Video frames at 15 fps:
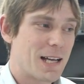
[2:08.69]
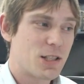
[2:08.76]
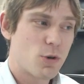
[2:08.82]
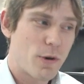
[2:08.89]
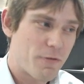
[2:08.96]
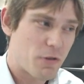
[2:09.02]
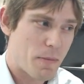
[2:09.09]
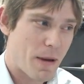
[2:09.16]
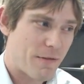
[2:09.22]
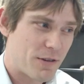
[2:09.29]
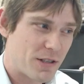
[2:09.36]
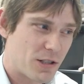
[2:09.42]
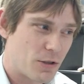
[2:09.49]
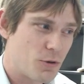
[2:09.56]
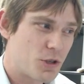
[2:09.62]
Sorry for the bad
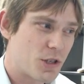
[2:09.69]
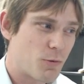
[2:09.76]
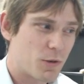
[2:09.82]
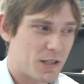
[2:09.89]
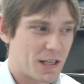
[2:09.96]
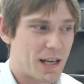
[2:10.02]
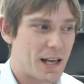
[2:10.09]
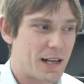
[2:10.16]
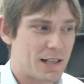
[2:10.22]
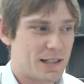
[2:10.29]
resolution. Once again,